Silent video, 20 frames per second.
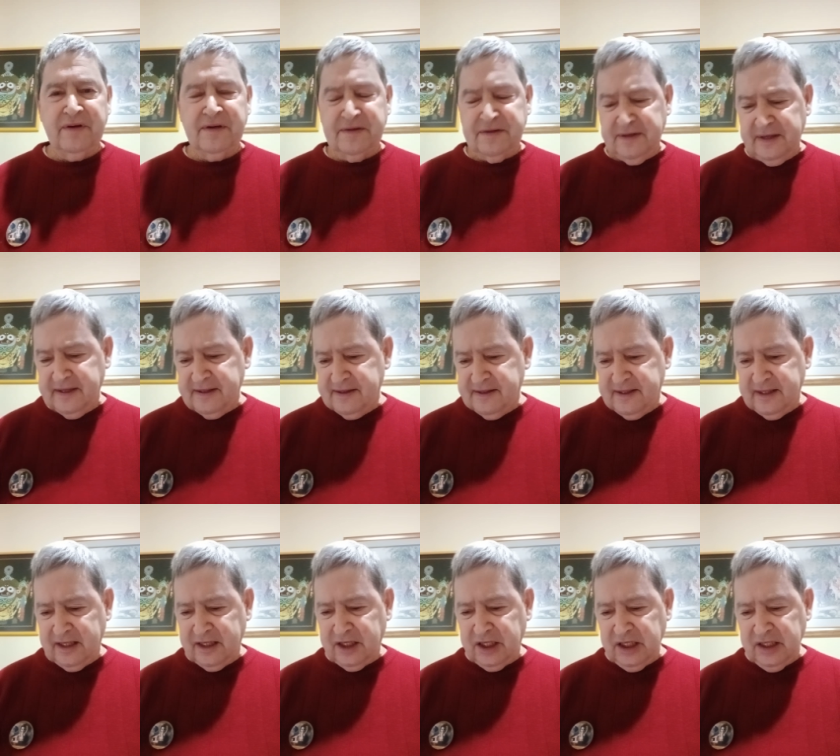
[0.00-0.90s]
He says
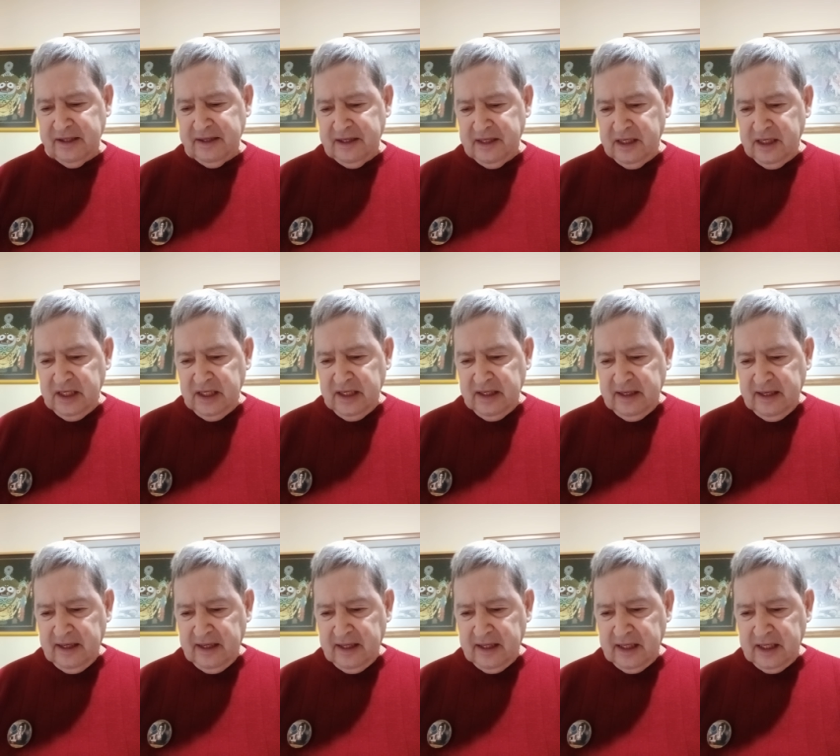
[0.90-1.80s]
that
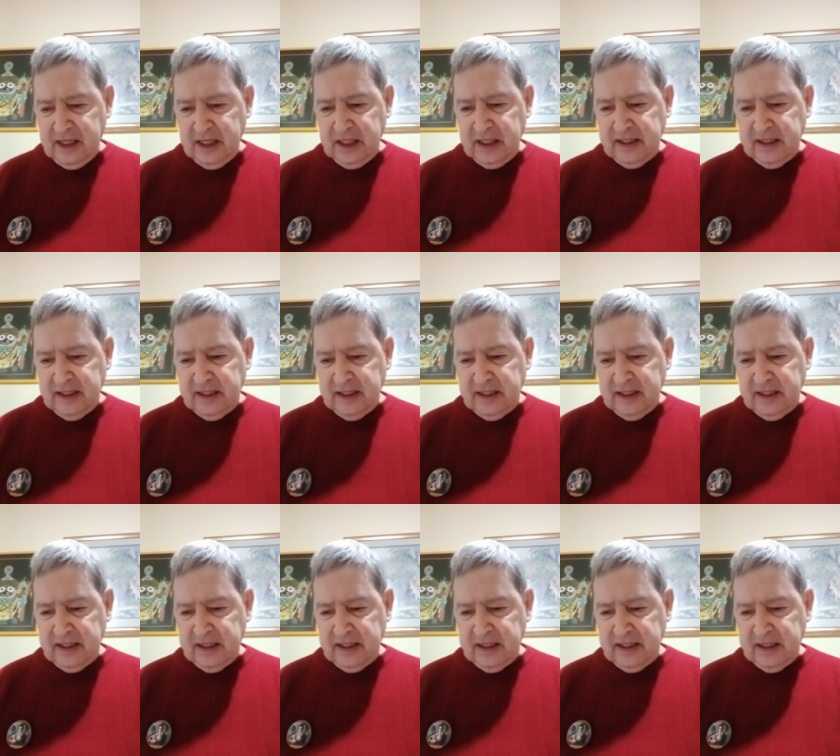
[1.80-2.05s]
uh,